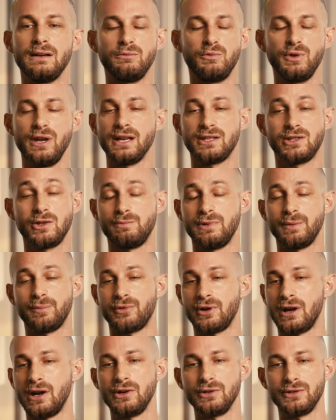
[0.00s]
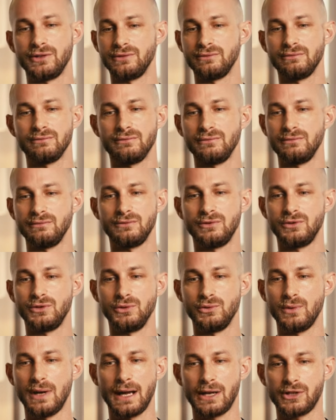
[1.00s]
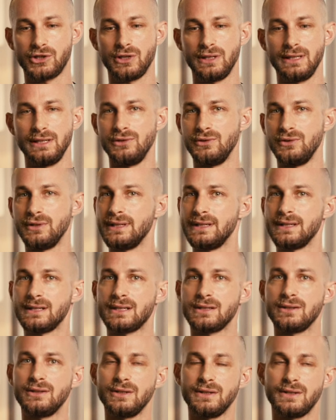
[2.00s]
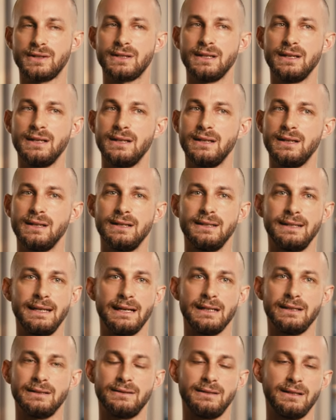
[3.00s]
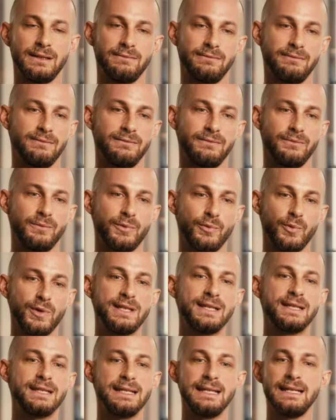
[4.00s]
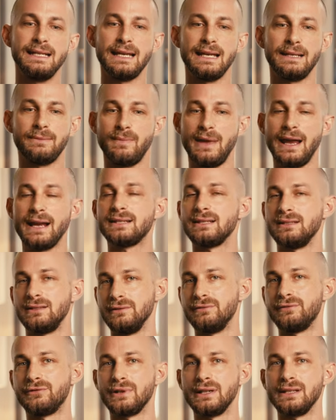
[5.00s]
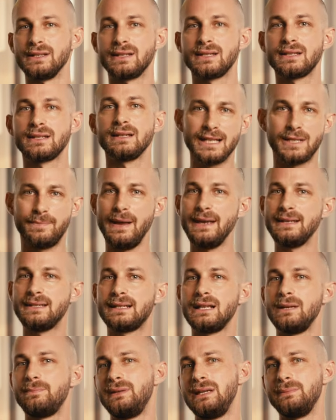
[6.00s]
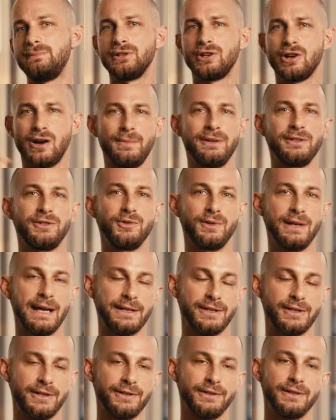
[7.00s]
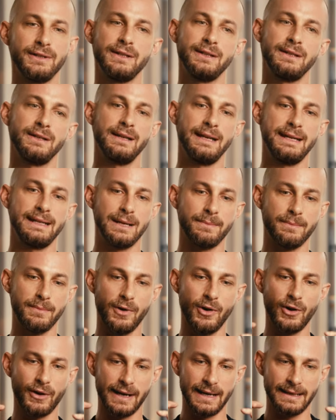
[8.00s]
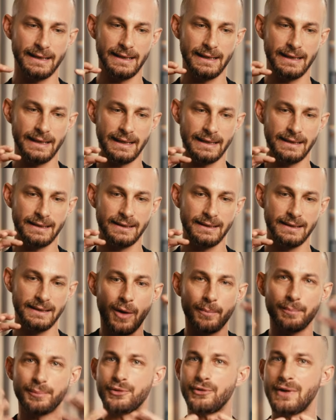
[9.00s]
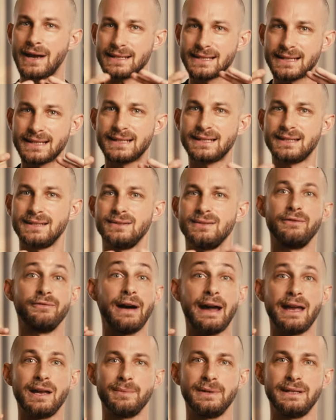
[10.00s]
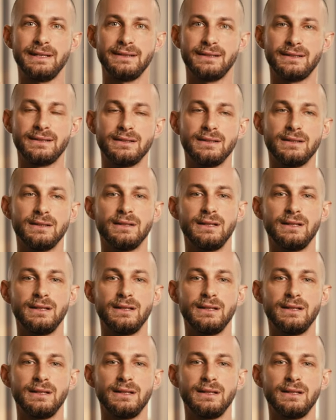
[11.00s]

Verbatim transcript: we are super proud to actually do this because, yeah, we see it makes a difference. It's basically people coming together in a more kind of like compressed environment,